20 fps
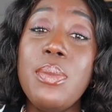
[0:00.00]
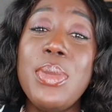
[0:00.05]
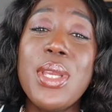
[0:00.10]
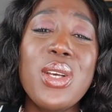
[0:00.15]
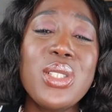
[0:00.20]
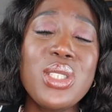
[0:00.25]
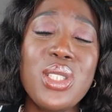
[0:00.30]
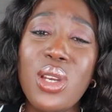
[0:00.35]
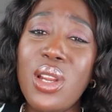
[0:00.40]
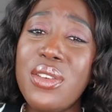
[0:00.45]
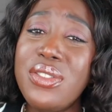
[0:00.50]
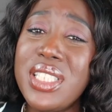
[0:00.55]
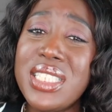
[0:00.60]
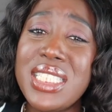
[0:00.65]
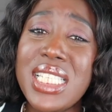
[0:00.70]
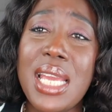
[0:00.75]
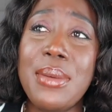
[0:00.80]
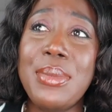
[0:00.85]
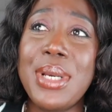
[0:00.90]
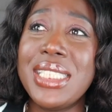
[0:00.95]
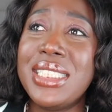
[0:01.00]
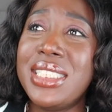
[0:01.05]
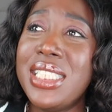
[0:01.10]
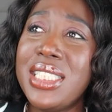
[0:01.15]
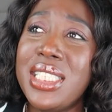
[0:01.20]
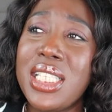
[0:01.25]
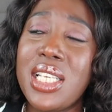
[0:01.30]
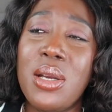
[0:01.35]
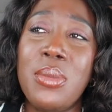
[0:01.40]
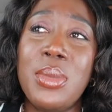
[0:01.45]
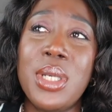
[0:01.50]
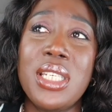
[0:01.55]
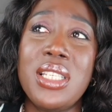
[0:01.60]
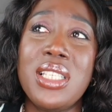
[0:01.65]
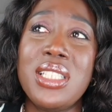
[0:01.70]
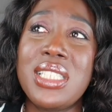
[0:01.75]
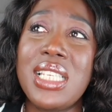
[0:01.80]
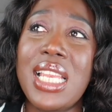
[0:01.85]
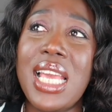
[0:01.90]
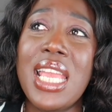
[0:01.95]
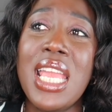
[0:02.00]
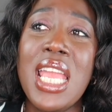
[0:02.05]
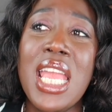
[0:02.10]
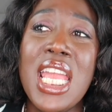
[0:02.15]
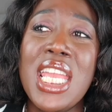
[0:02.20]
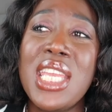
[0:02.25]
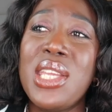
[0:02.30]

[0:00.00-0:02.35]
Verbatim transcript: Because a lot of the time I see single mothers like,